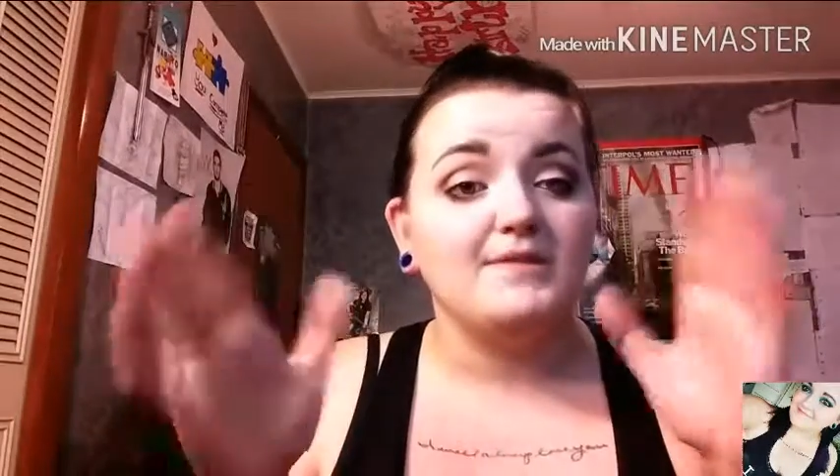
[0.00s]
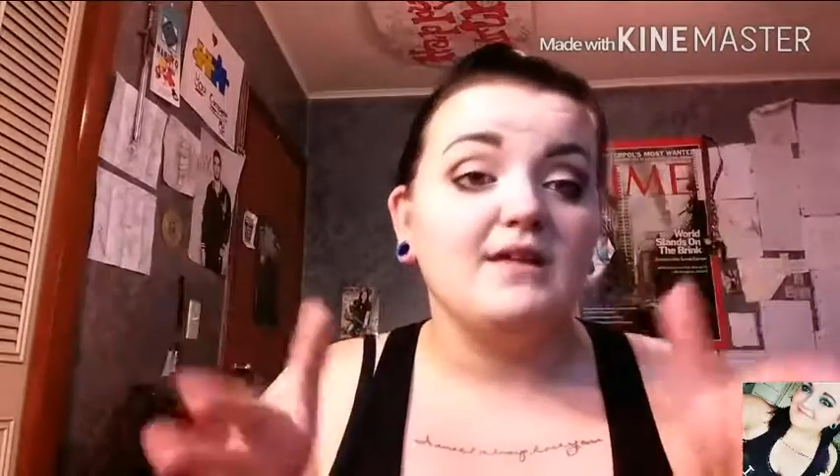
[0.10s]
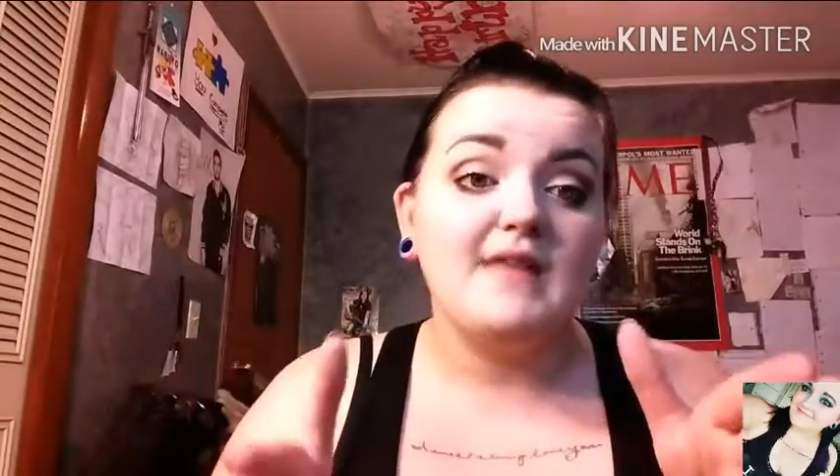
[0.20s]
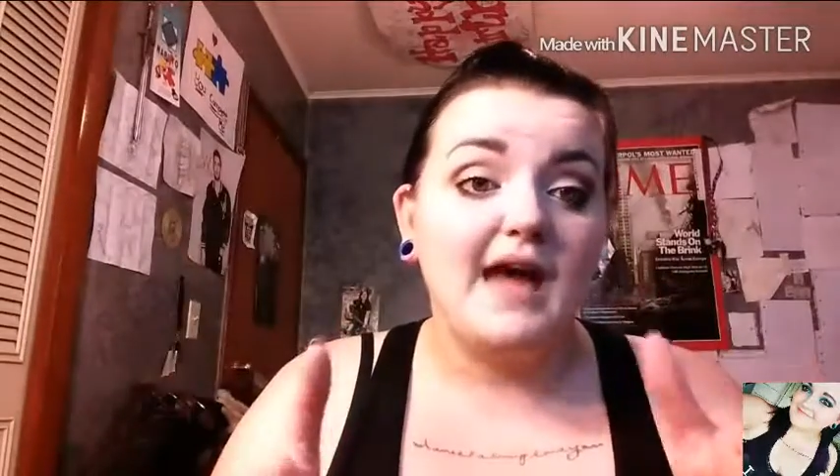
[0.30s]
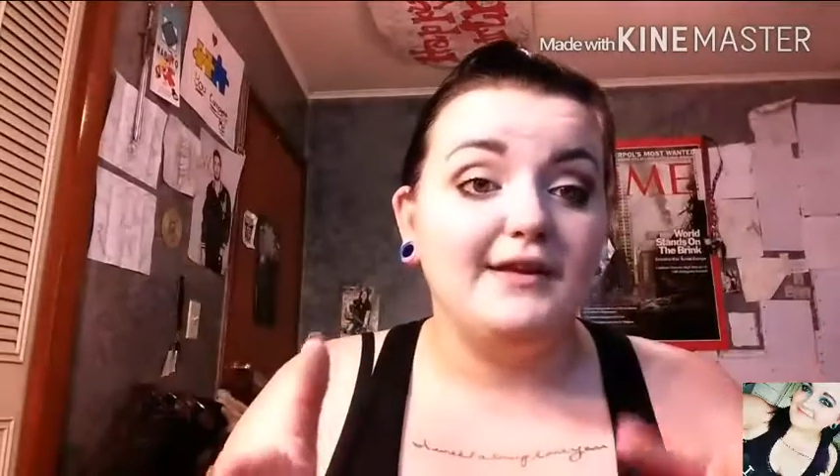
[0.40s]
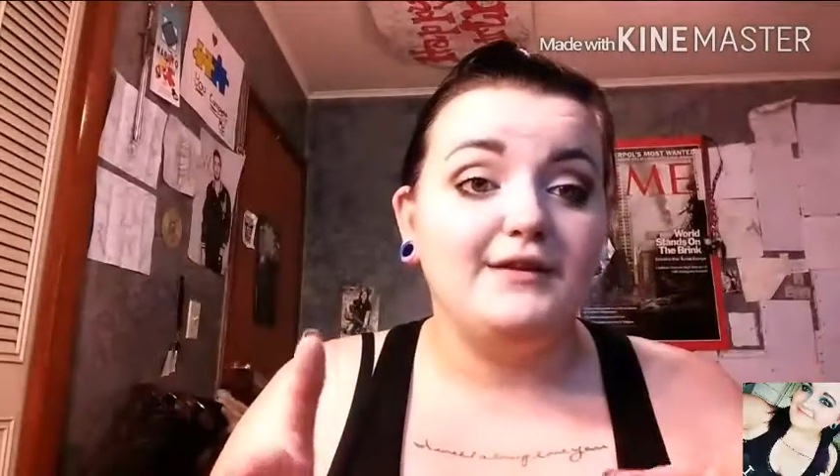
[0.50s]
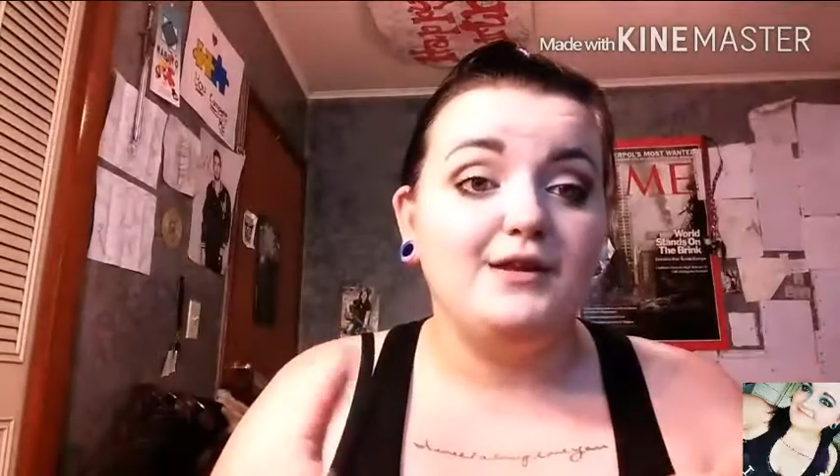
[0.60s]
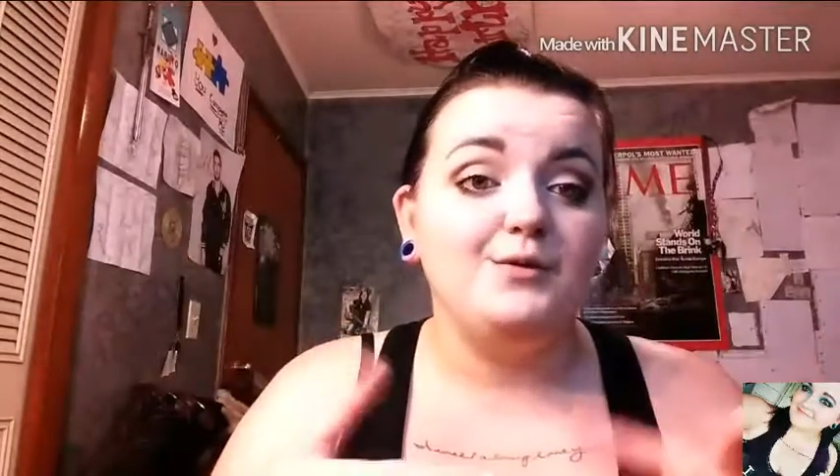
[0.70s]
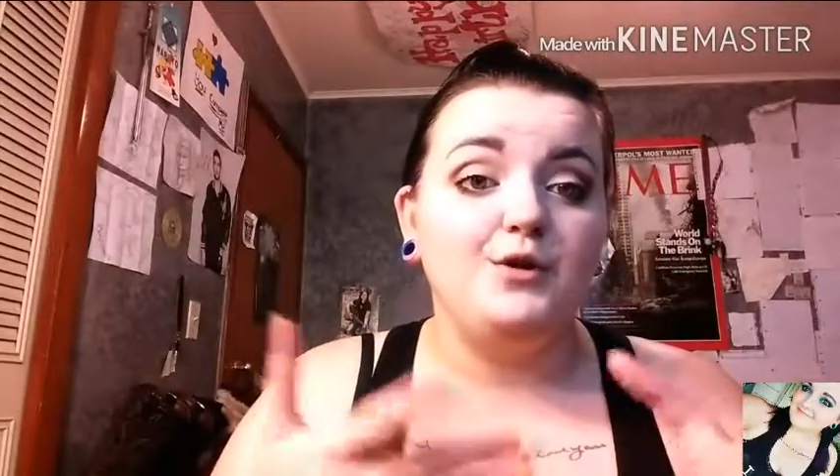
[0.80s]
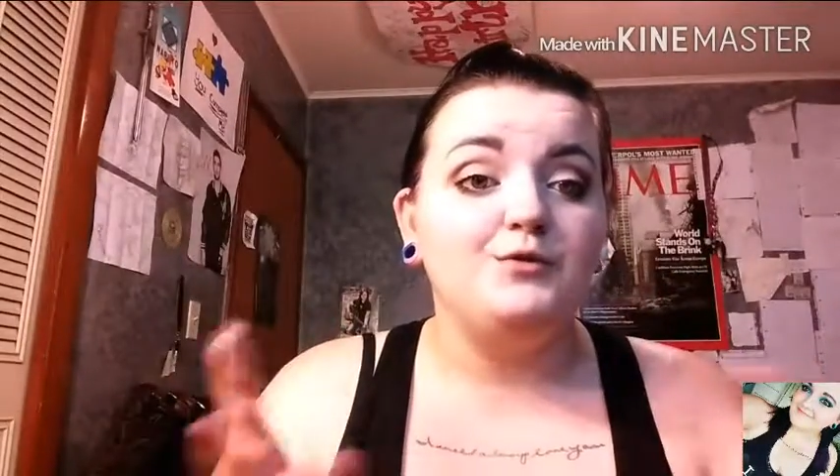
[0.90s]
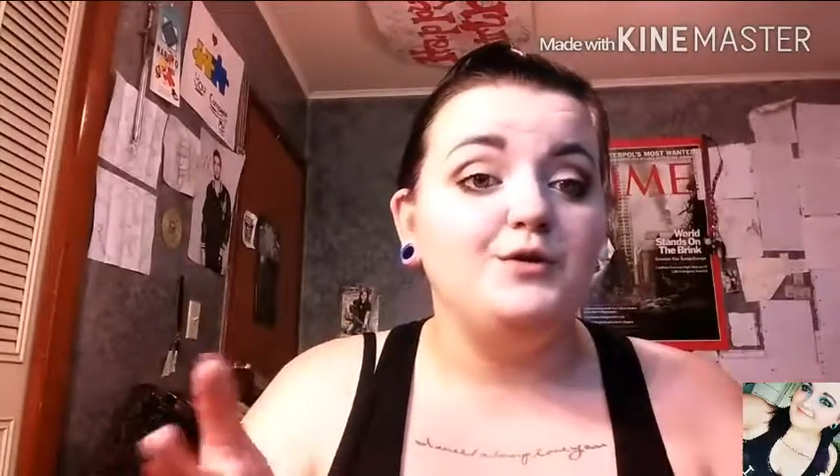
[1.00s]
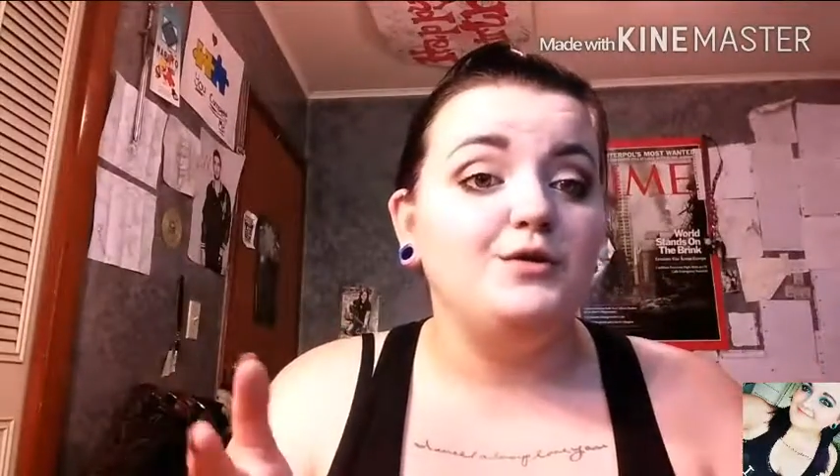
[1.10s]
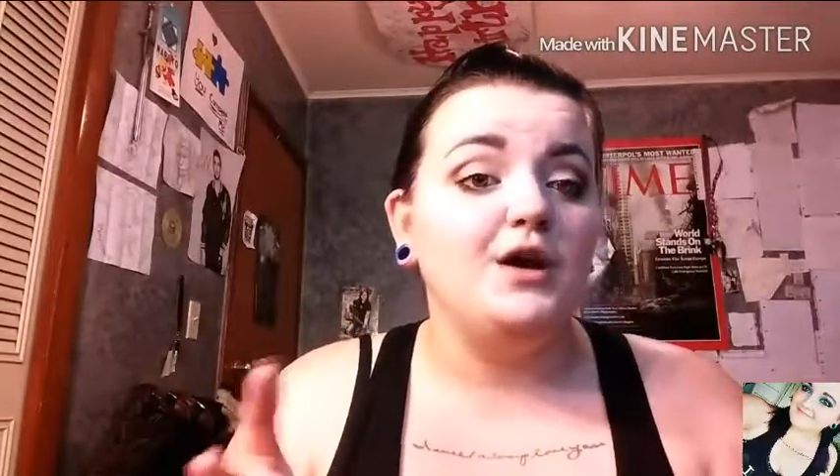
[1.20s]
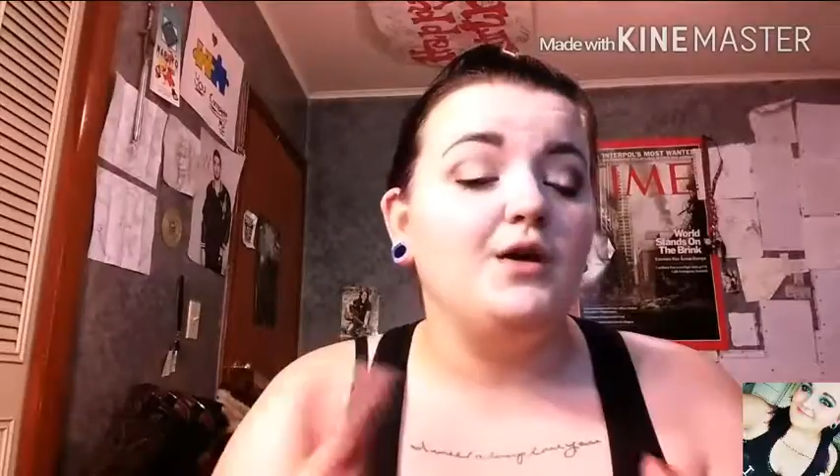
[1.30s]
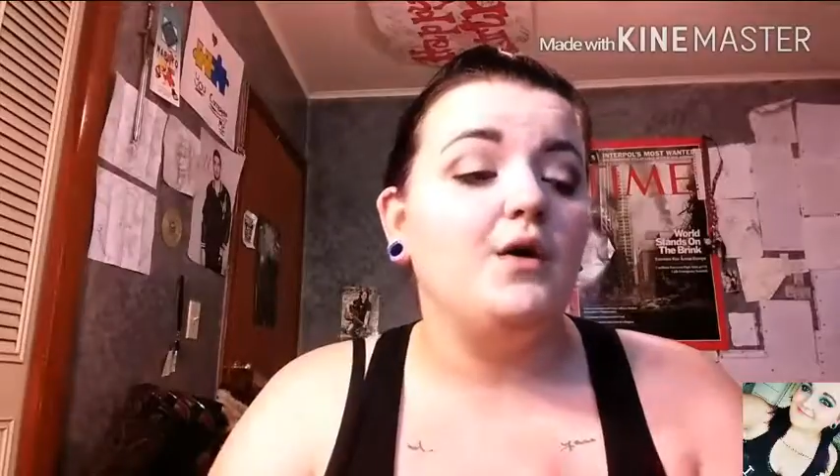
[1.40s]
that is you. You do
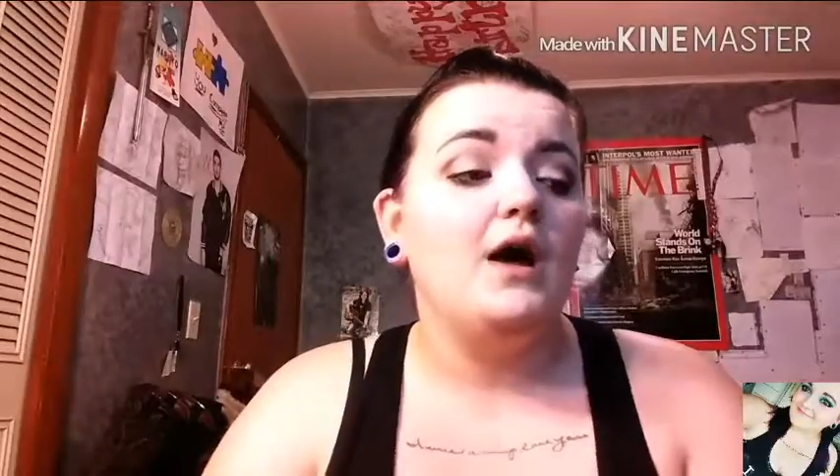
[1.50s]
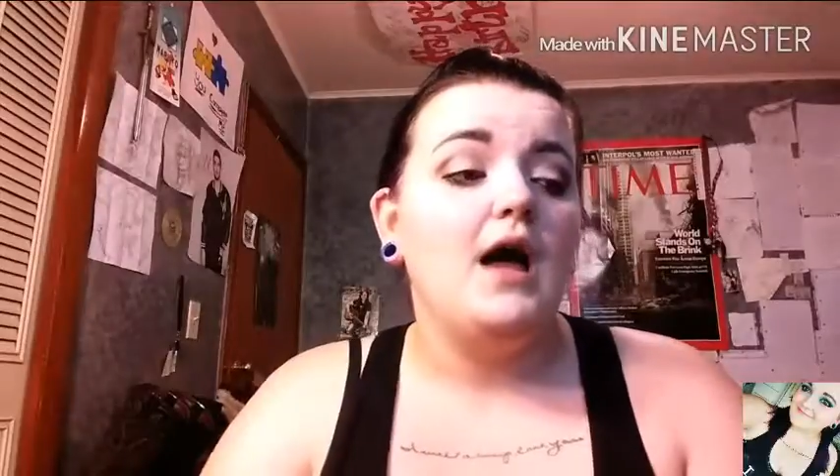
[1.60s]
you.